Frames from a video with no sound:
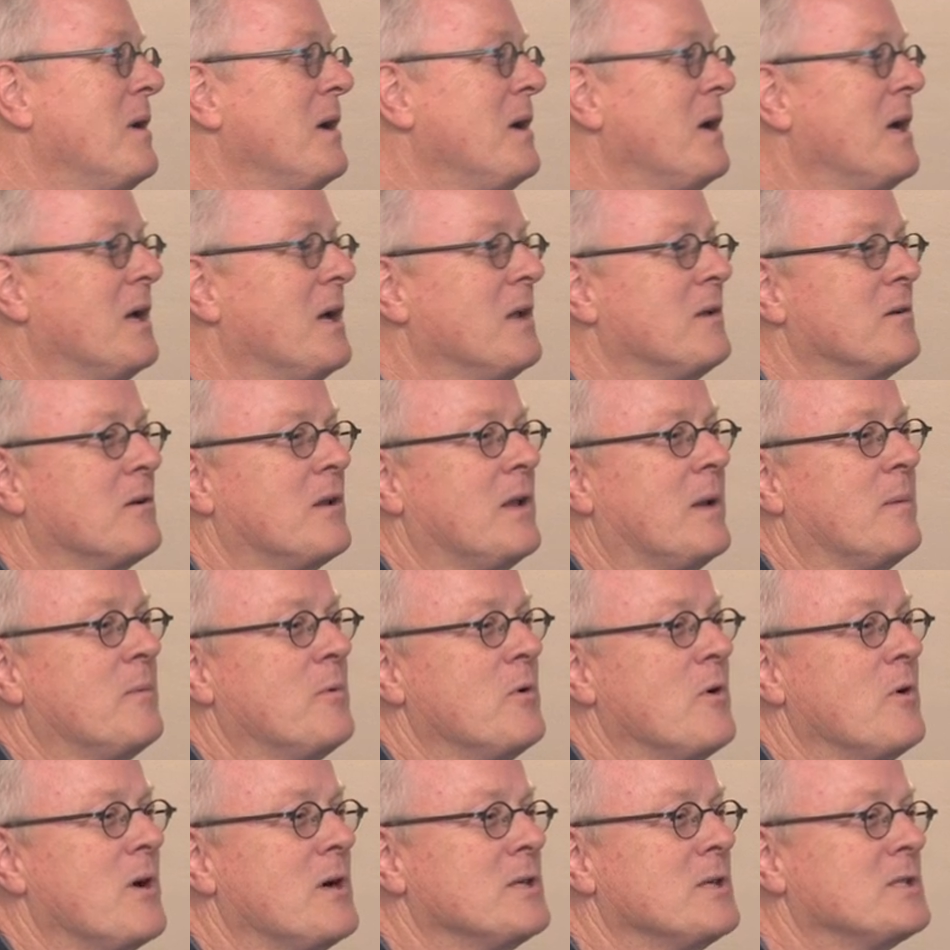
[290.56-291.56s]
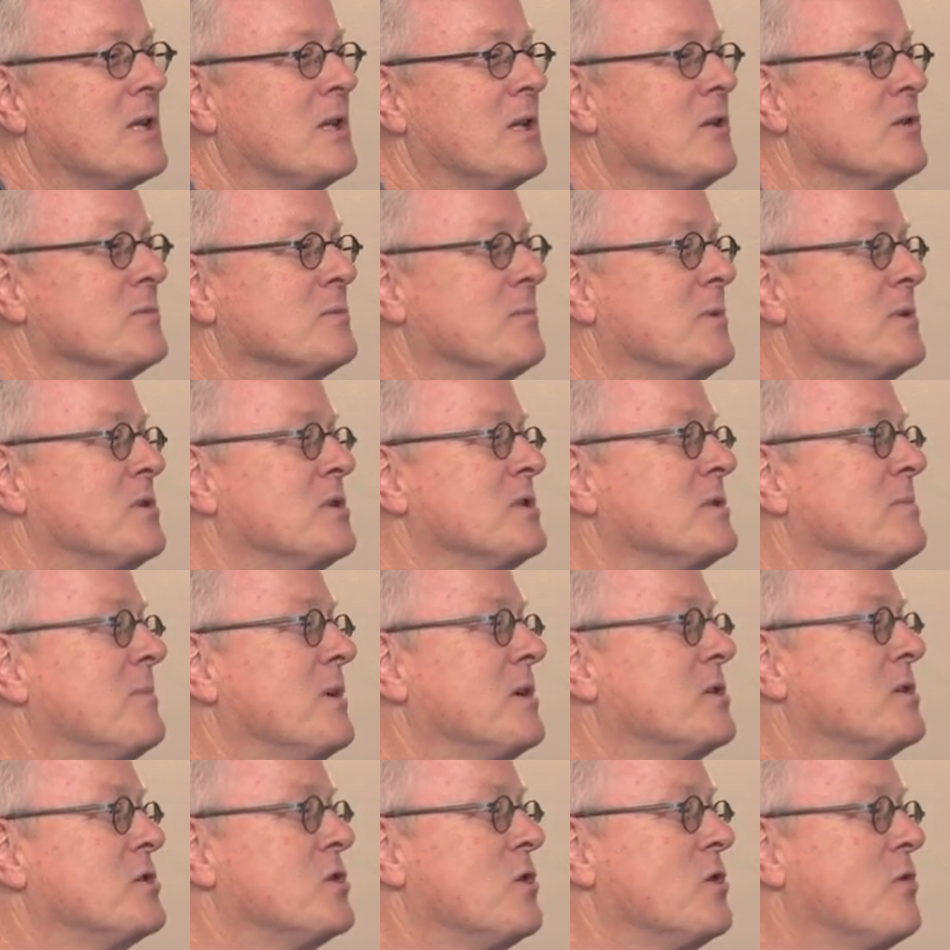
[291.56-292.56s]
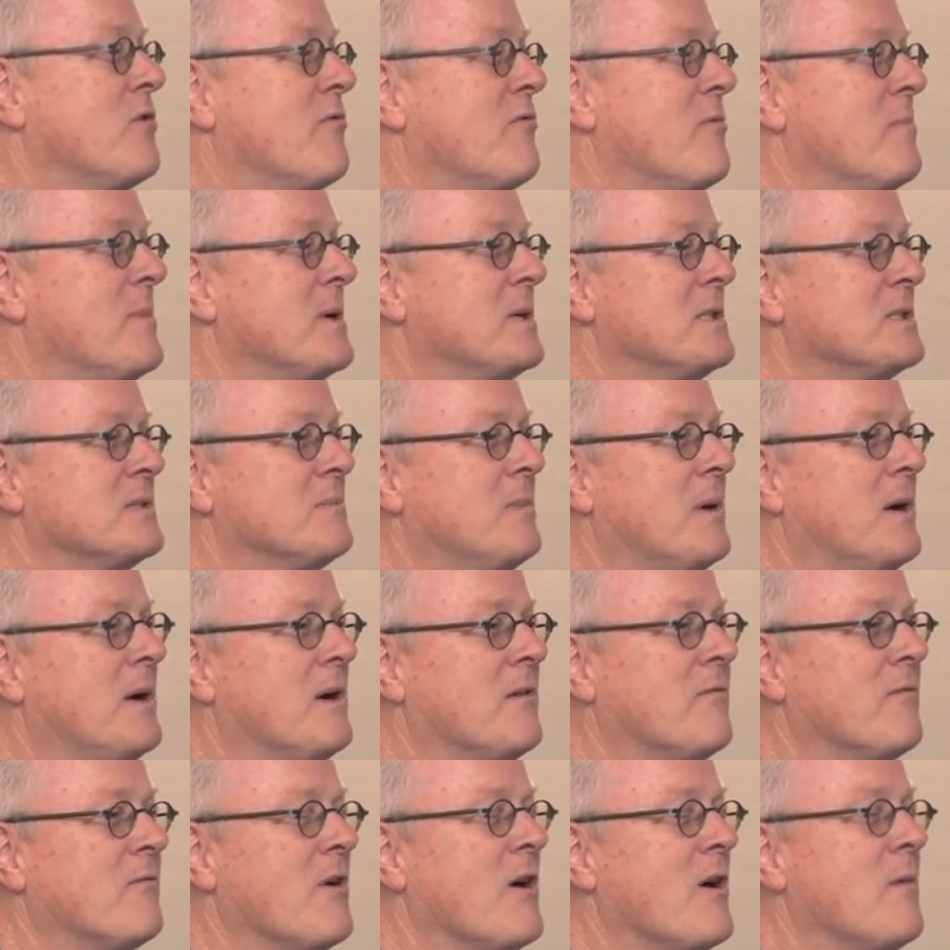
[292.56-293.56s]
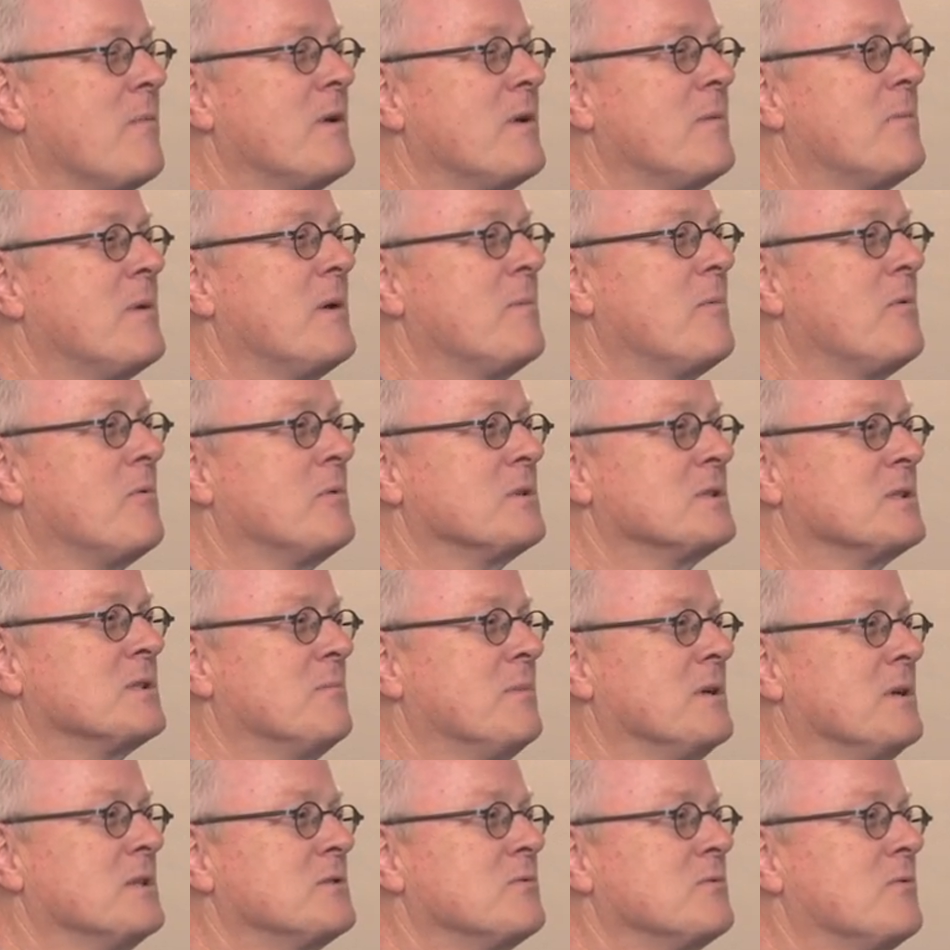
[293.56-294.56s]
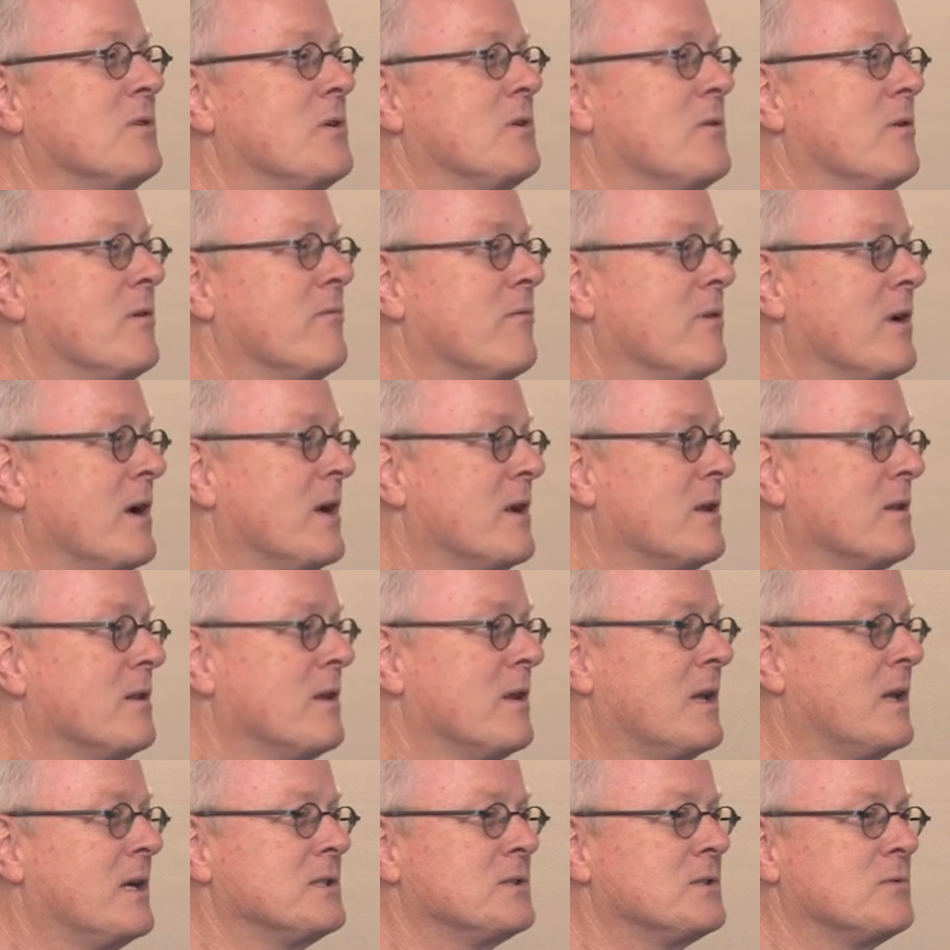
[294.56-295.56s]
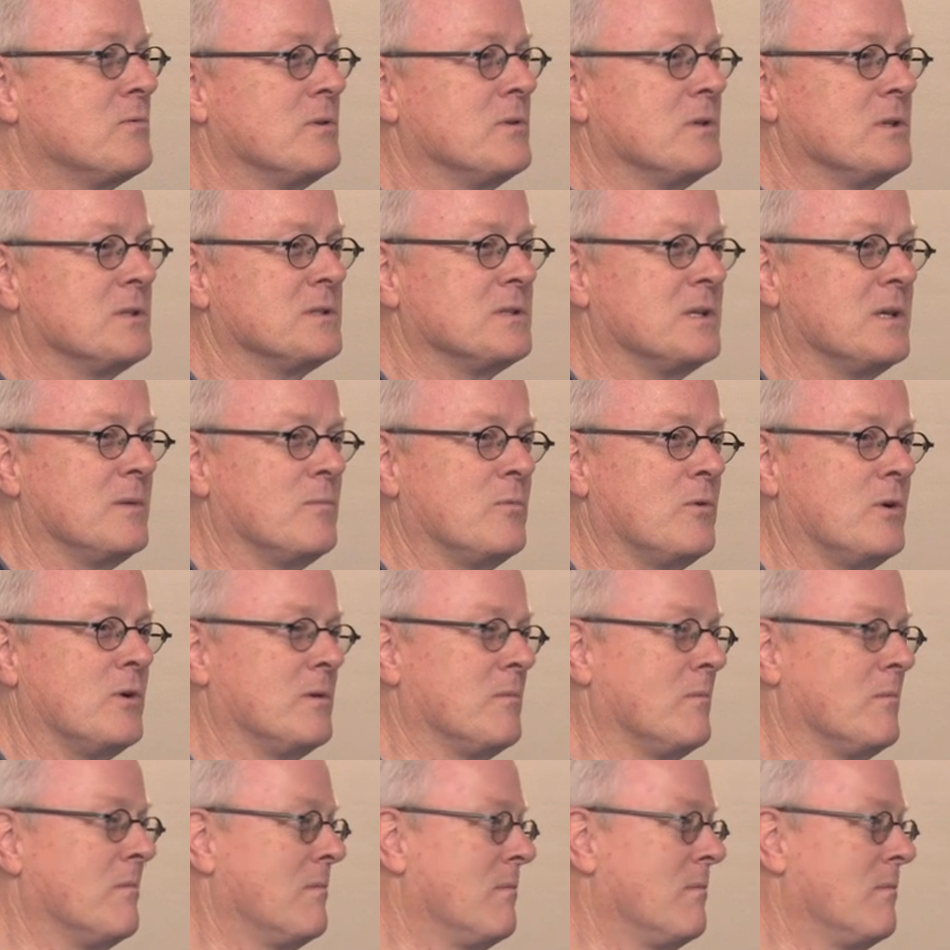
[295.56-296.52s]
And keep your eyes closed, but just by show of a big smile, for how many people was the best one you ever had and the last one the same one?